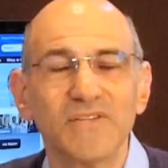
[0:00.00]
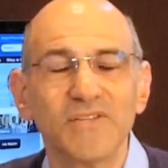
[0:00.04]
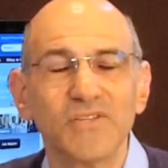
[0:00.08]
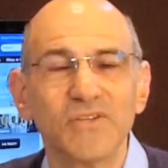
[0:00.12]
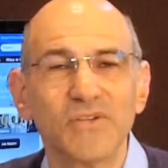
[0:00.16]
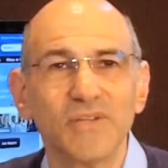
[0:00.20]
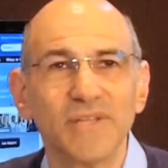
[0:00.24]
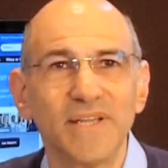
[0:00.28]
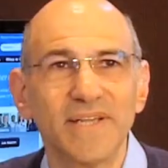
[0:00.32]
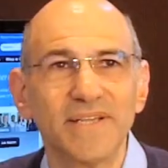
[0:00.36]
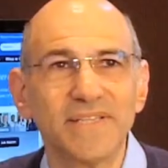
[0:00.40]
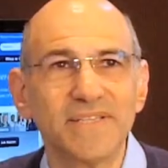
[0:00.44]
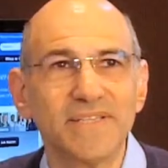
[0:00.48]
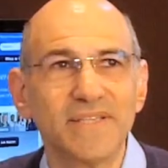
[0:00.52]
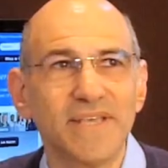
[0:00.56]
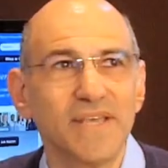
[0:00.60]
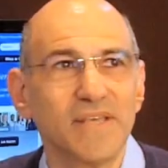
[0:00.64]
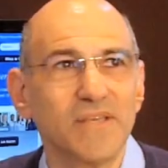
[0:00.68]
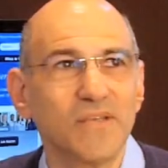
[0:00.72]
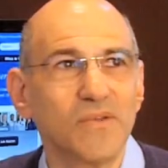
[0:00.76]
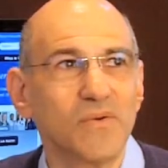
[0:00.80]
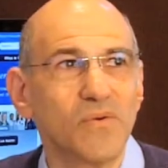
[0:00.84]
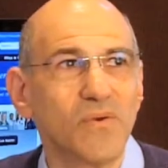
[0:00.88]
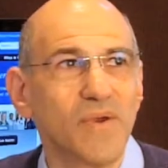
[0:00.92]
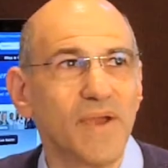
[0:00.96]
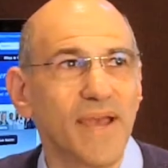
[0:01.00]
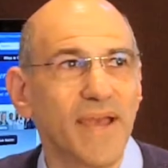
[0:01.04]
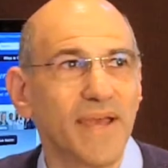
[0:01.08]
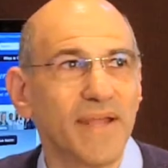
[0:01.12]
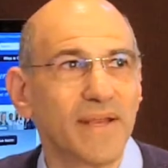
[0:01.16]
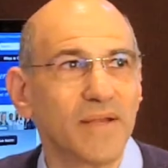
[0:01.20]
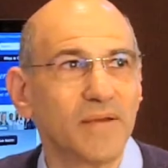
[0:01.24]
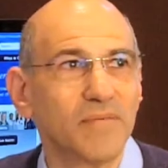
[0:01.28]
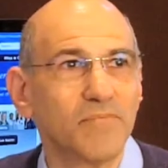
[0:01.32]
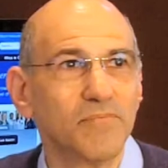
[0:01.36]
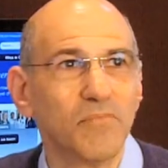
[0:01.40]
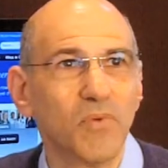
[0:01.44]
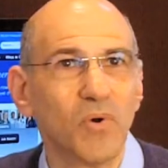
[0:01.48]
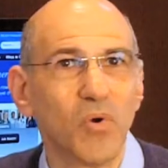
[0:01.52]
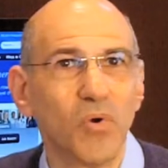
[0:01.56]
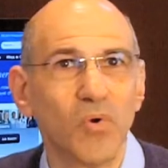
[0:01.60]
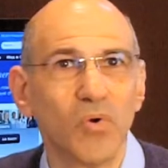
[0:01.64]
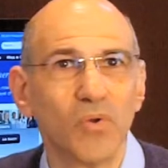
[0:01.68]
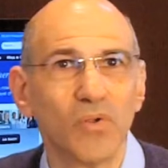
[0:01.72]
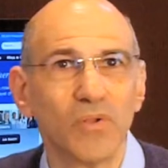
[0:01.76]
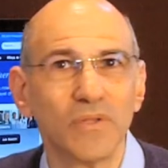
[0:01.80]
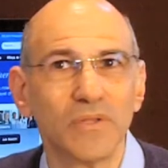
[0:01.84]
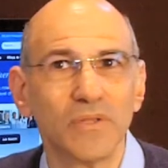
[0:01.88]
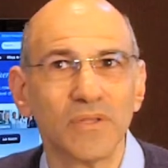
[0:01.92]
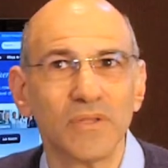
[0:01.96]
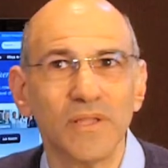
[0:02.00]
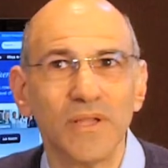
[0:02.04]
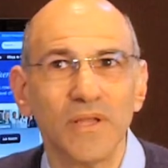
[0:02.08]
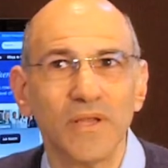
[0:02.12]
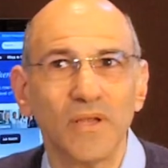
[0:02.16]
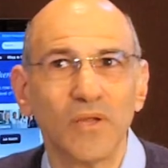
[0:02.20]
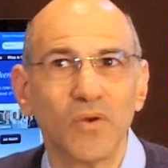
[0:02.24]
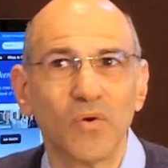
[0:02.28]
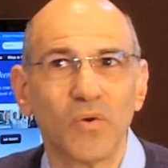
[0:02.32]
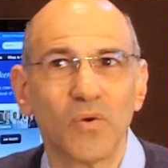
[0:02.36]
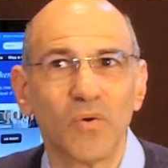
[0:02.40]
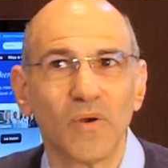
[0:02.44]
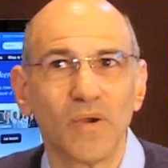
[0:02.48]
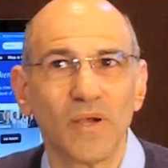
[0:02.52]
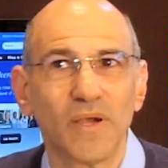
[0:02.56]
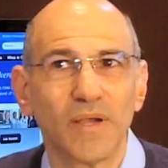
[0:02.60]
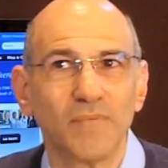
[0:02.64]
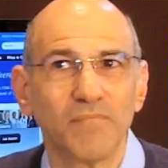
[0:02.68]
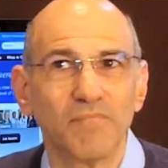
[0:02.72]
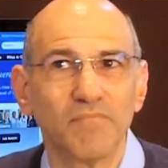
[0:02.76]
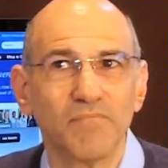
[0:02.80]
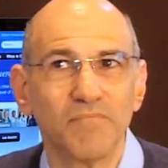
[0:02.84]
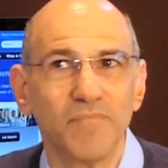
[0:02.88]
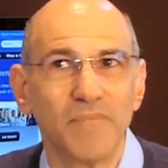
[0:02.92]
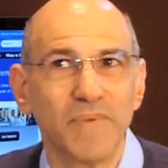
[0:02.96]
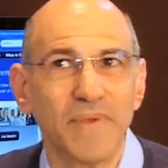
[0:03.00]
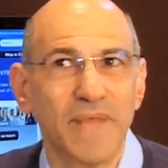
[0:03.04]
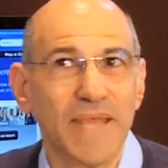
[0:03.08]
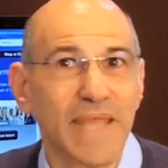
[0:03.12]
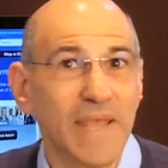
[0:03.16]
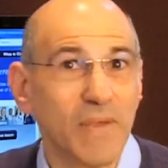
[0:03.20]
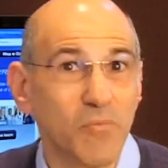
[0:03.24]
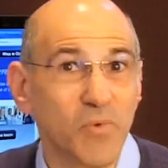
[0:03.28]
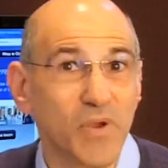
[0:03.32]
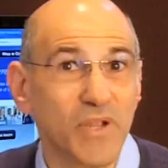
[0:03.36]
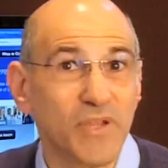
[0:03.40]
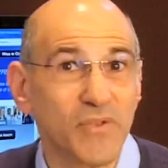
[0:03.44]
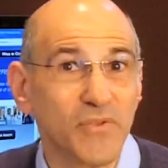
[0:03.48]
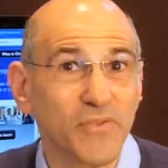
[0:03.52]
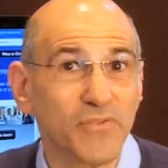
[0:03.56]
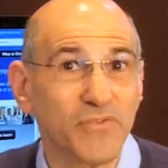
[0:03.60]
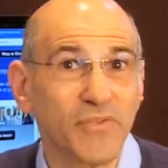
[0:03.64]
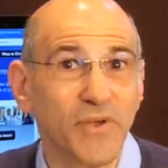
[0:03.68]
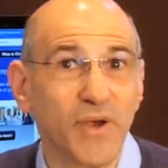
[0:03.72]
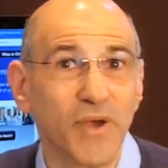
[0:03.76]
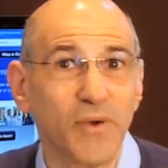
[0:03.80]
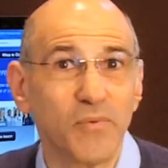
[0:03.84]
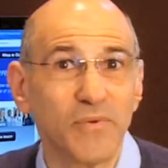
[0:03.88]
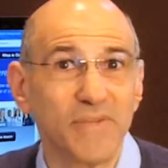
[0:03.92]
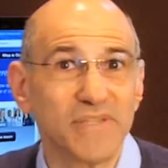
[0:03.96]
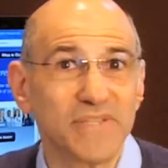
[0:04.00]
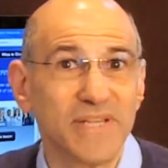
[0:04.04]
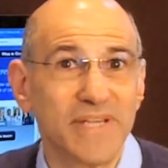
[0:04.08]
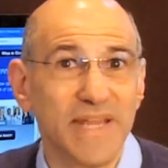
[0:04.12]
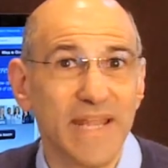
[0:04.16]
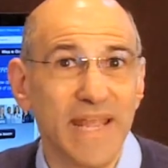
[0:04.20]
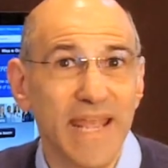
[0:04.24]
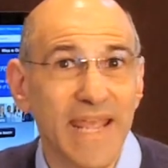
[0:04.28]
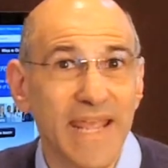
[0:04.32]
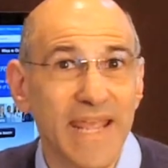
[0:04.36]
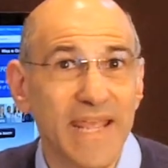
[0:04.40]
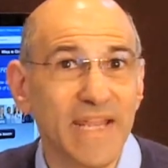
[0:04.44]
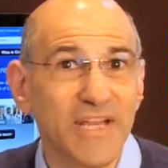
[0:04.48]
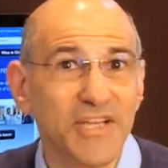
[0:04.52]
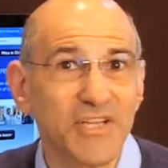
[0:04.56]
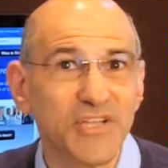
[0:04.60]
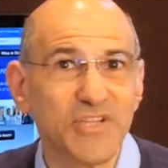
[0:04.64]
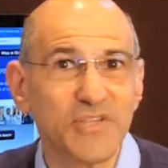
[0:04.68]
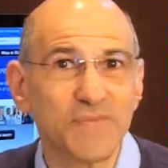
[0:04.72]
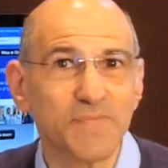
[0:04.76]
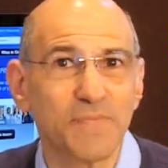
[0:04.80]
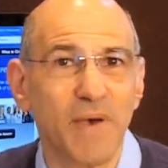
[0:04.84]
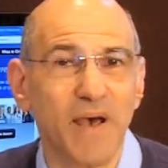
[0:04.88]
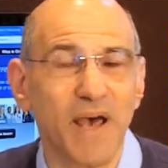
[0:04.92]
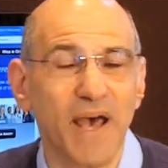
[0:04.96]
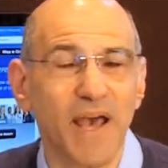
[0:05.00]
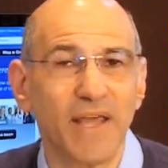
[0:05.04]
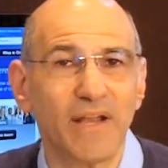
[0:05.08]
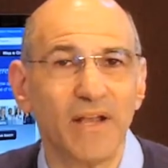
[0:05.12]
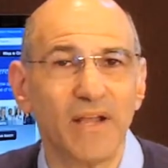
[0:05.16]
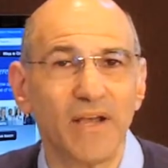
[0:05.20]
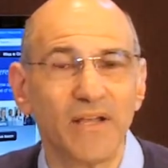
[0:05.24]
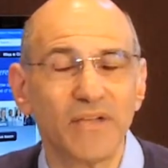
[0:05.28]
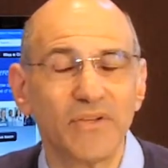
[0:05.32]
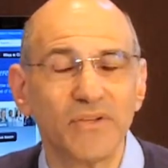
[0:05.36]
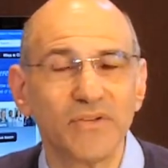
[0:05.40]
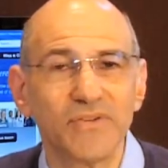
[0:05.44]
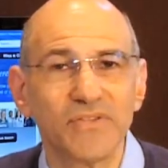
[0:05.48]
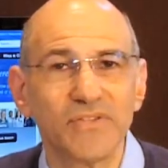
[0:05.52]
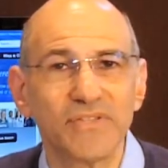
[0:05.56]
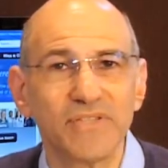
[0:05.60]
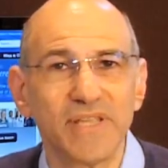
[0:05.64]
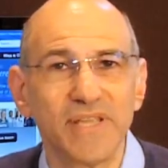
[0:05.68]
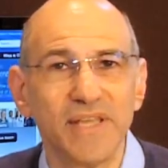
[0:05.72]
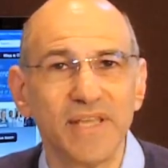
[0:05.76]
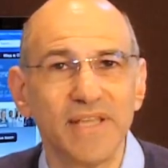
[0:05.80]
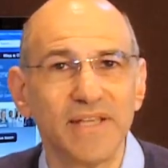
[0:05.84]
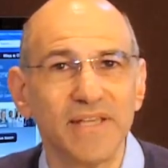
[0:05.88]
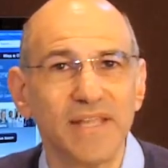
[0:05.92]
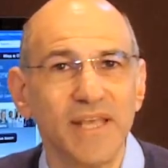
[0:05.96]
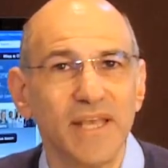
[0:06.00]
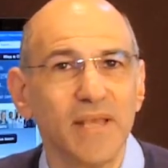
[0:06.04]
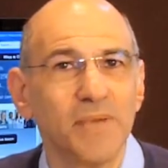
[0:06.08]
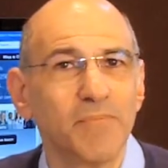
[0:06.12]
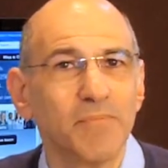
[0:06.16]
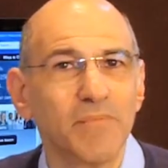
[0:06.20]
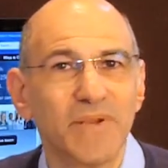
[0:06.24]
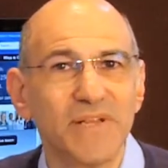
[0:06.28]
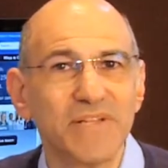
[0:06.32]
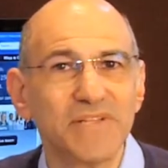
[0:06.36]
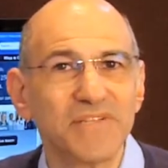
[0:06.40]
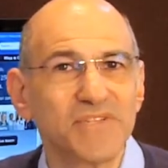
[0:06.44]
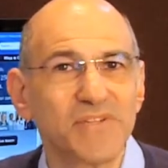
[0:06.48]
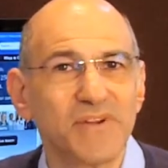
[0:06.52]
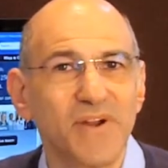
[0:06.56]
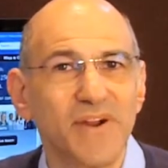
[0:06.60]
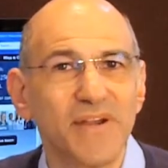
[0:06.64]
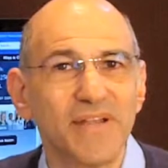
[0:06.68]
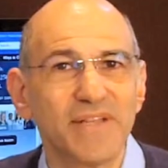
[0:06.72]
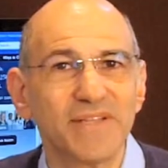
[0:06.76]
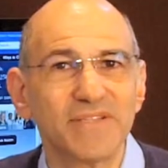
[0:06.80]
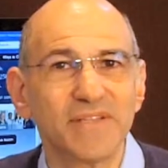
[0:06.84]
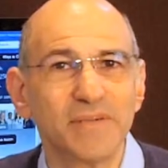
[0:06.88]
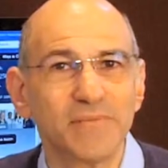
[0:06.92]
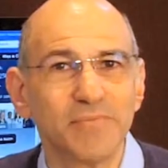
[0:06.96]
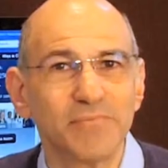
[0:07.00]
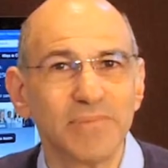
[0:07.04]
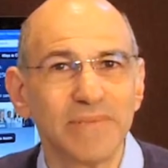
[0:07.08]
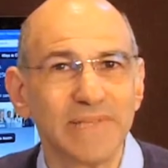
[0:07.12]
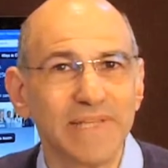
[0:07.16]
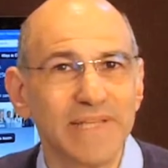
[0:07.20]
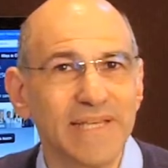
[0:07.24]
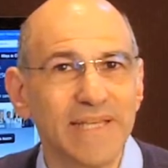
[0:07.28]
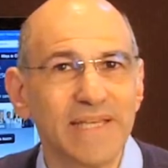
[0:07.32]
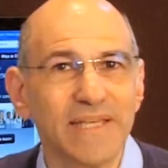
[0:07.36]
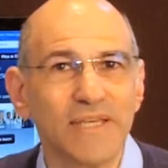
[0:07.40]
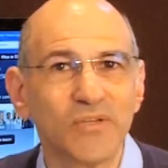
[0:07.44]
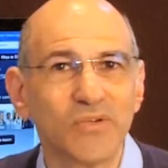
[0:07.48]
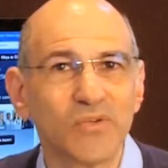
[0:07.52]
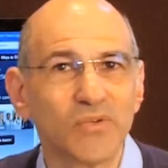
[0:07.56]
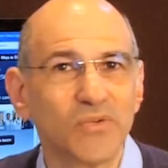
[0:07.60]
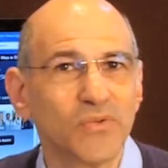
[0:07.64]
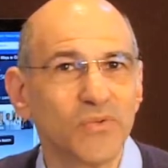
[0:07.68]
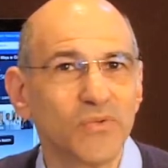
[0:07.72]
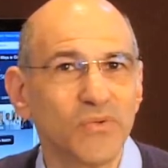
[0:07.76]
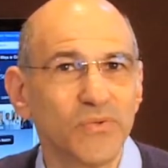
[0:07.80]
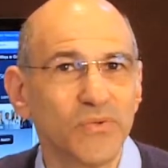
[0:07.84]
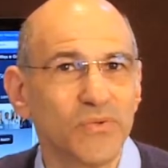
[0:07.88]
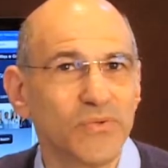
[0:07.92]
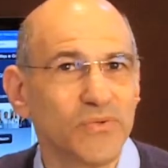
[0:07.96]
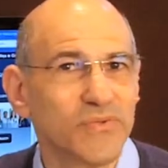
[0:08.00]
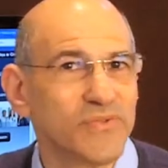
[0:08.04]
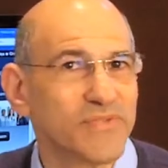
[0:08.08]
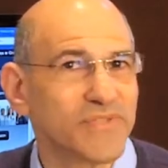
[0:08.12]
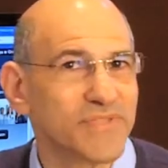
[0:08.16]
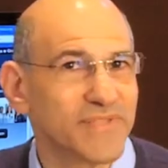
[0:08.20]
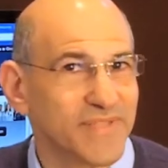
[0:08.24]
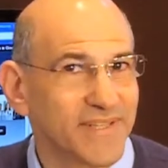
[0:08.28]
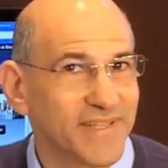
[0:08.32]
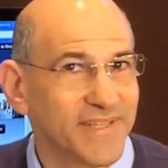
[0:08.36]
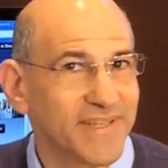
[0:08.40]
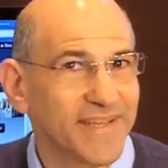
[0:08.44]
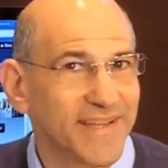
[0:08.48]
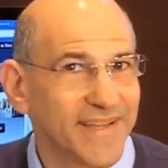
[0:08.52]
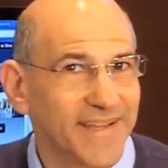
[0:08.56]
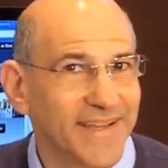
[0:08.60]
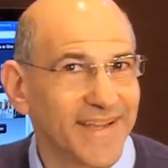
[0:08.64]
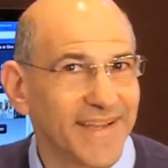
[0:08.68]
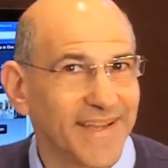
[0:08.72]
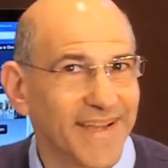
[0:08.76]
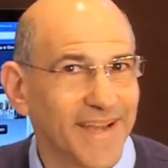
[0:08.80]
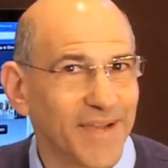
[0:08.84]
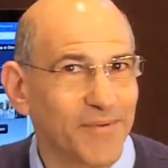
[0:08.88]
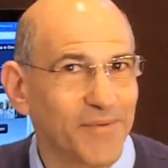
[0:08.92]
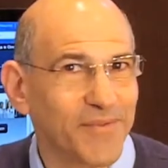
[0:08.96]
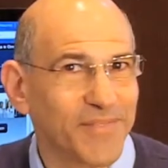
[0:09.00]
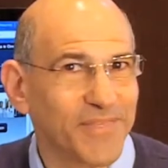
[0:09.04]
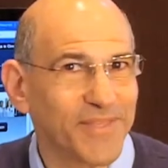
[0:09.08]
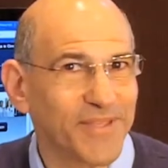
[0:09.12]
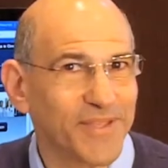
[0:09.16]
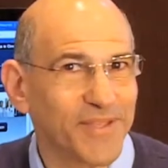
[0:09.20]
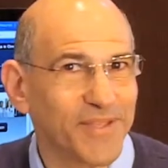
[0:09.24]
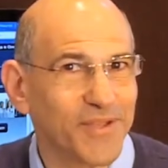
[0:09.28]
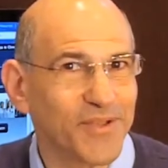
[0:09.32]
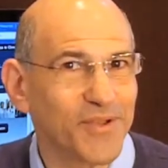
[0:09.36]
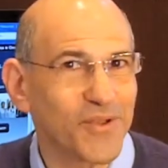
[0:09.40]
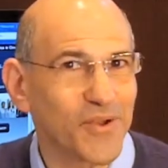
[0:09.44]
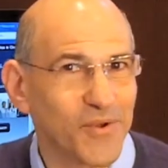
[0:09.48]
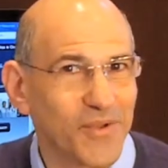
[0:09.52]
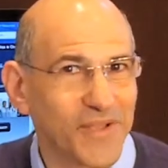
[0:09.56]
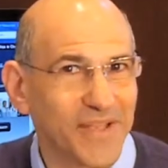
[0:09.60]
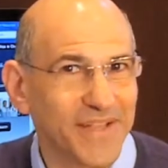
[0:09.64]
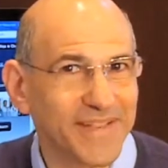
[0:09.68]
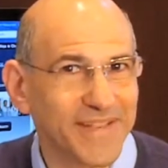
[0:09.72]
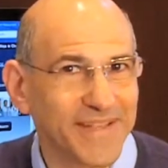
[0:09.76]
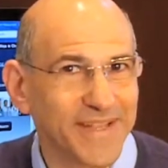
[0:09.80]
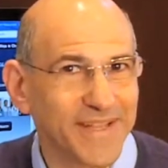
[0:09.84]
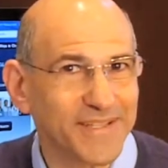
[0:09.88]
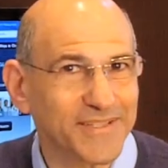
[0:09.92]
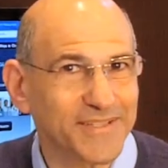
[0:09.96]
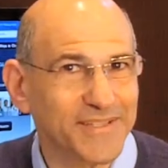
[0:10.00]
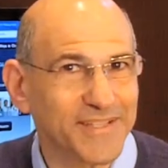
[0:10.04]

So let's say you had a mole or what you thought was an age spot on your skin, but it started to bleed or ooze. I would think you go get that